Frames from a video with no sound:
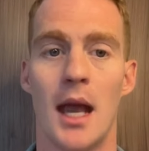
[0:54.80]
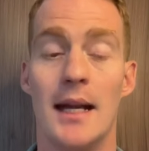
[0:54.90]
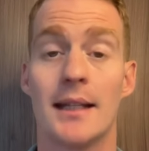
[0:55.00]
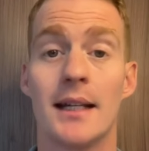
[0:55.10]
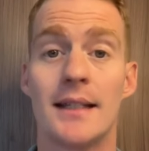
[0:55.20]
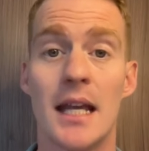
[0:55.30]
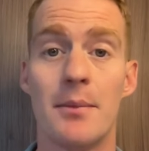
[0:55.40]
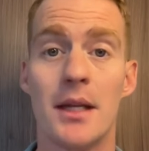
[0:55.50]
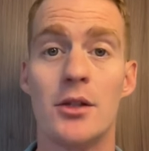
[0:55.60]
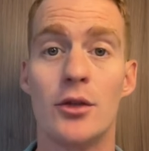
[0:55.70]
And it's going to take
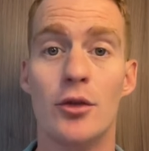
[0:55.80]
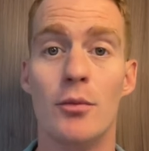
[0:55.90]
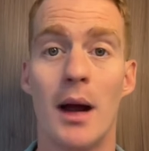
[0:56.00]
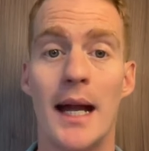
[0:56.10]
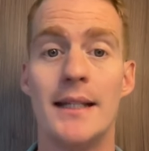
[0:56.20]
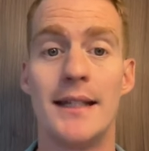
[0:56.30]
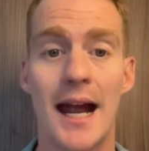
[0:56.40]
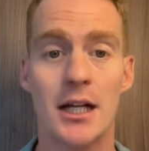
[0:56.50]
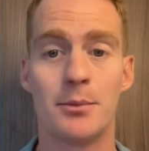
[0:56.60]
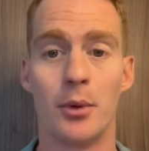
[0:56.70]
me to my
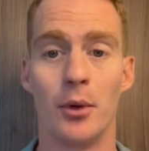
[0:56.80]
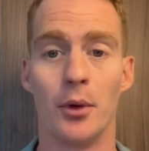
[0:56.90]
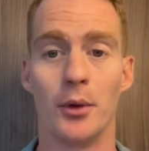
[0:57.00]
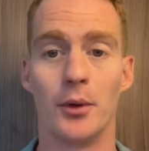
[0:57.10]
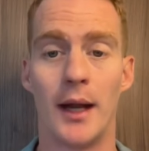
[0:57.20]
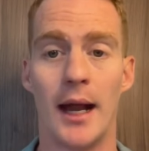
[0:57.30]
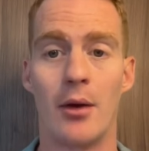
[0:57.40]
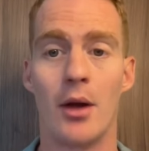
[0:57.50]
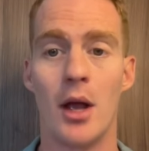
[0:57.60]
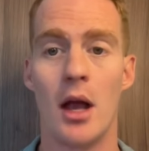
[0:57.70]
dashboard.
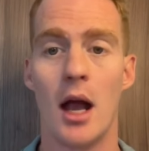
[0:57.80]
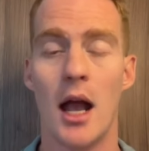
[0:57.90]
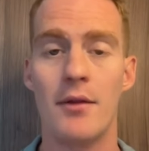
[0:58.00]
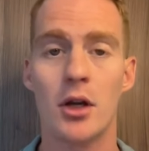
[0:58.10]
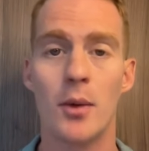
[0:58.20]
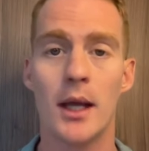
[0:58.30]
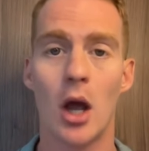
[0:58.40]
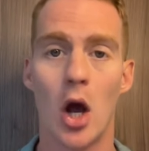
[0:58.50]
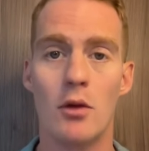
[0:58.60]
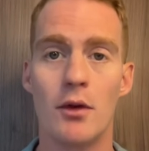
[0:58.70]
Now, I have a quick
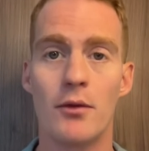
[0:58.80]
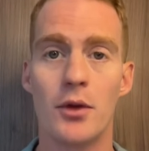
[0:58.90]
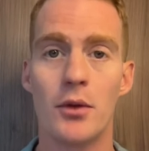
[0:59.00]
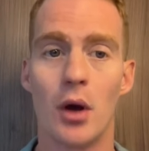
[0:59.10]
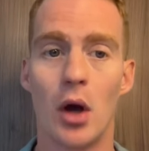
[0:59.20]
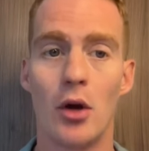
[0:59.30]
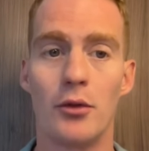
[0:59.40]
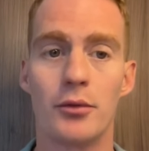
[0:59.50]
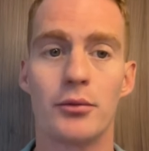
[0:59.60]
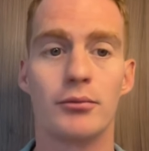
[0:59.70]
overview
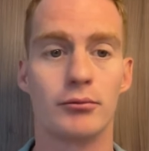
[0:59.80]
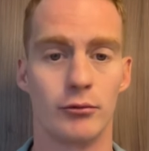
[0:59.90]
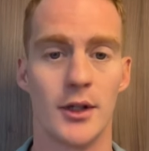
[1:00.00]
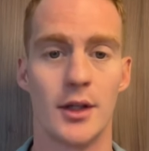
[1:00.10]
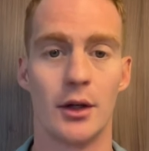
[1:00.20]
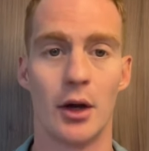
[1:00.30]
of recent